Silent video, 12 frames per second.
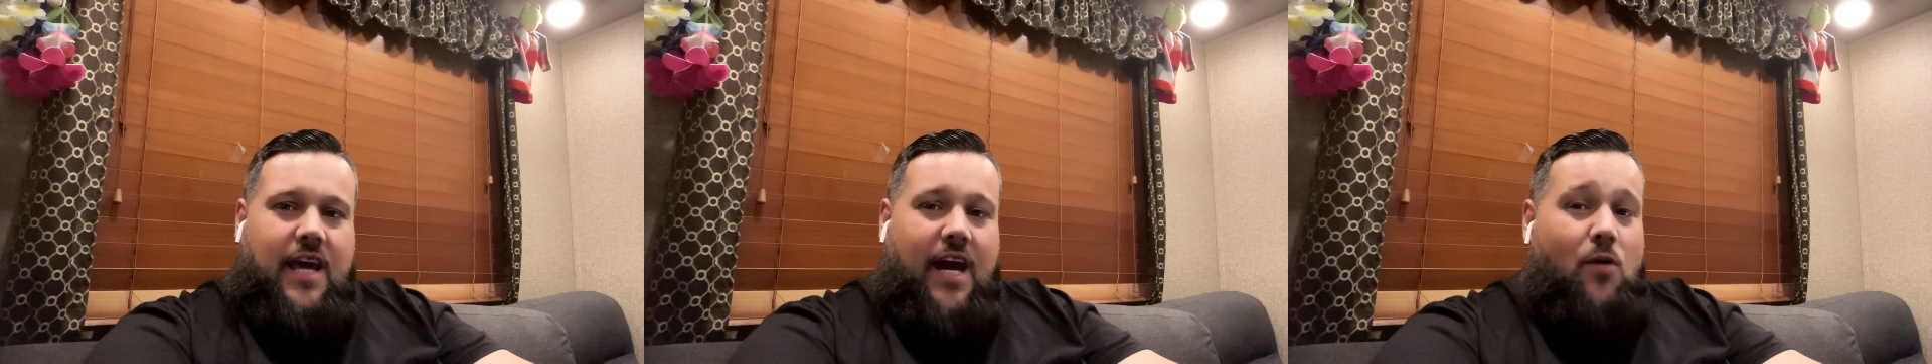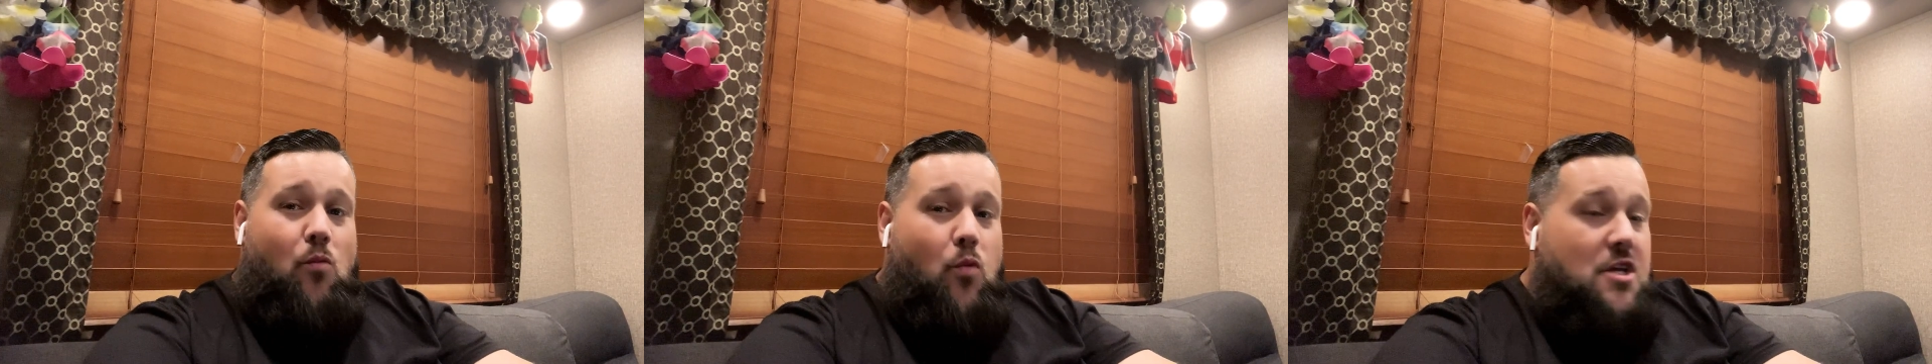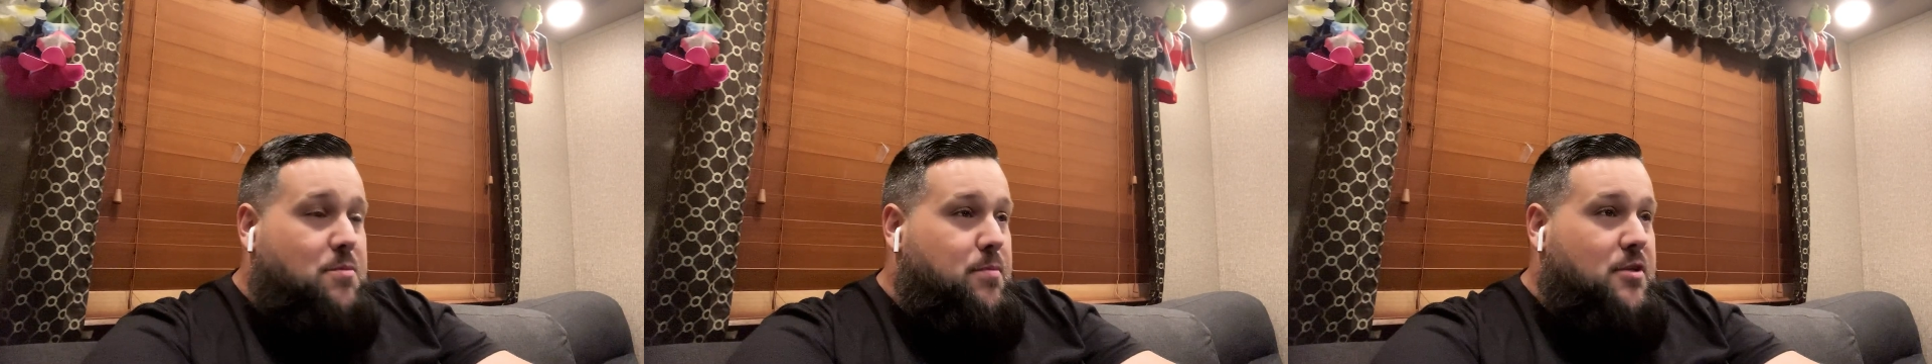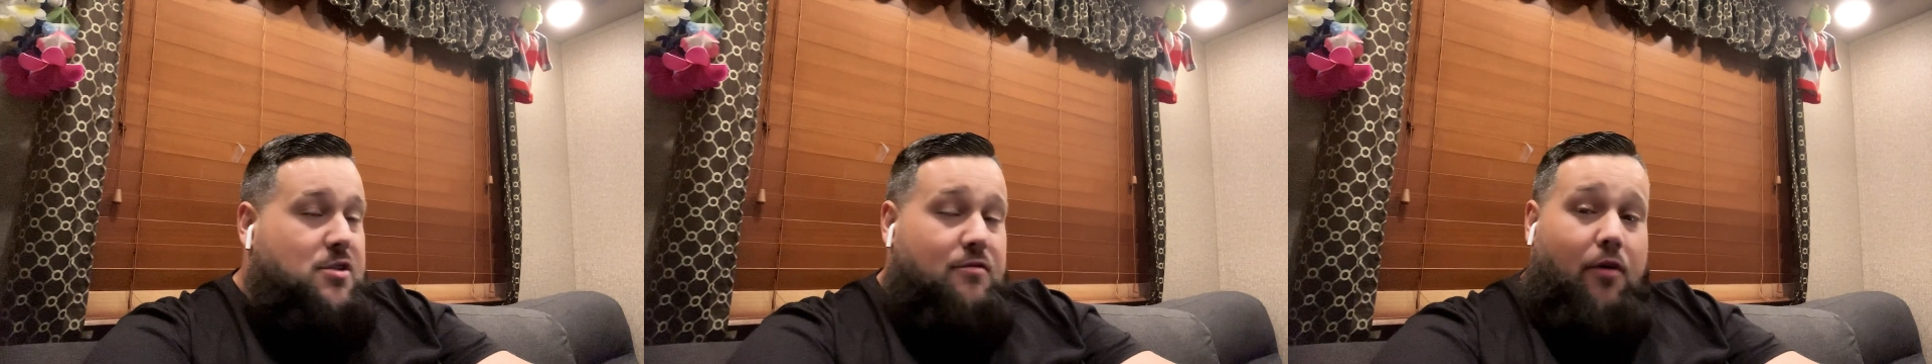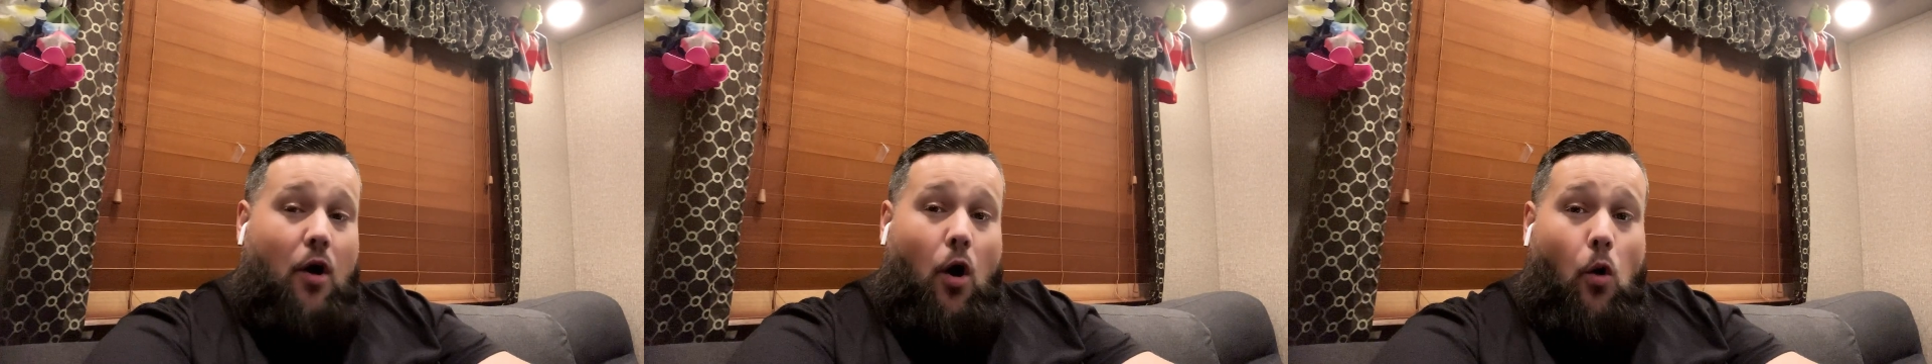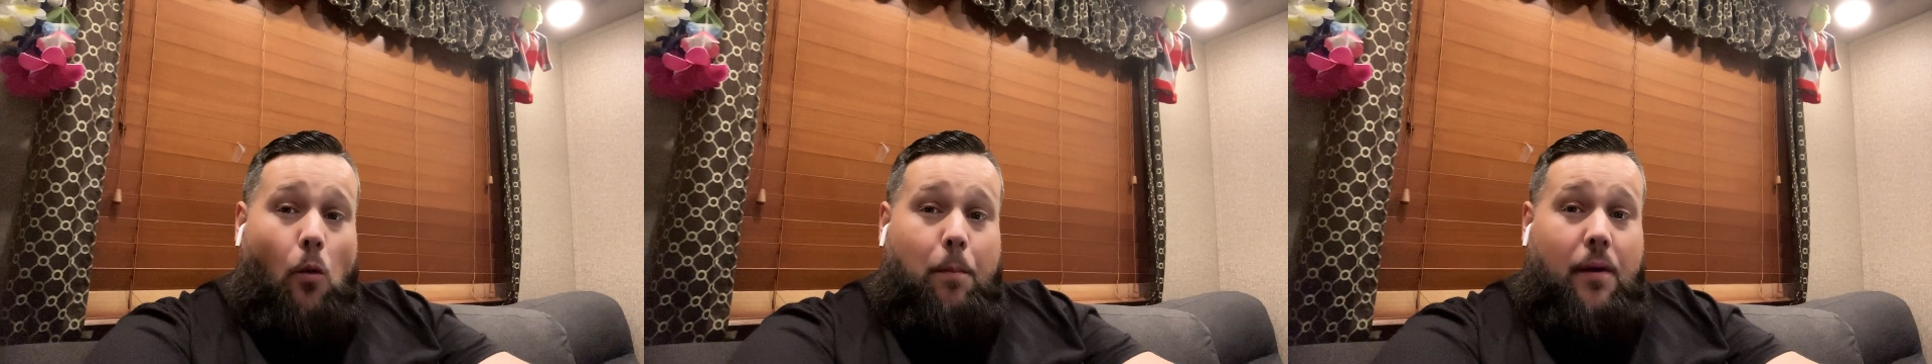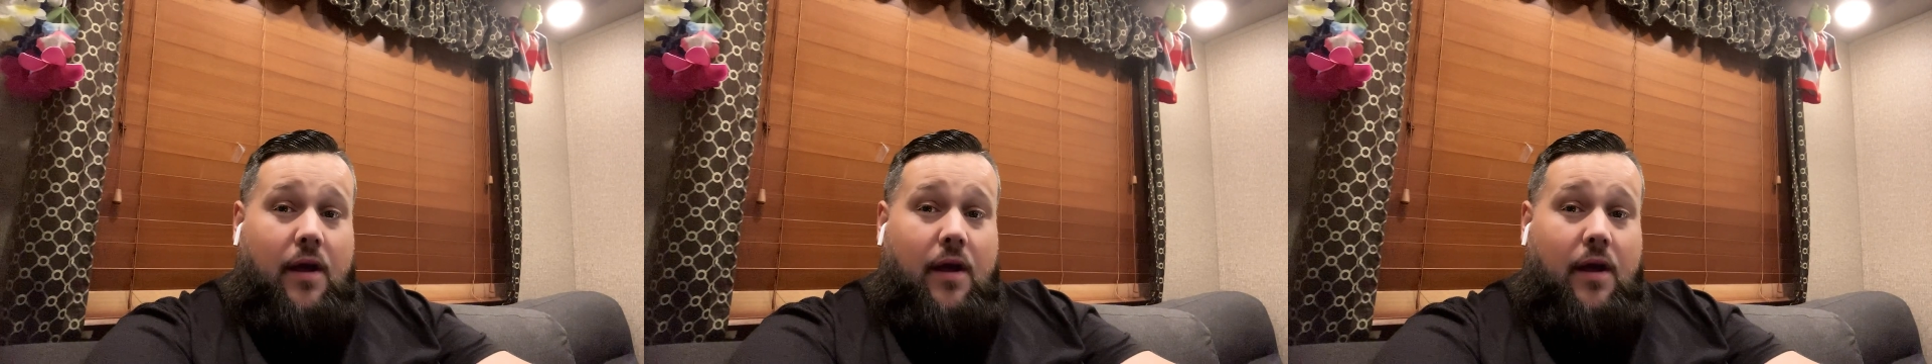and whispers of hope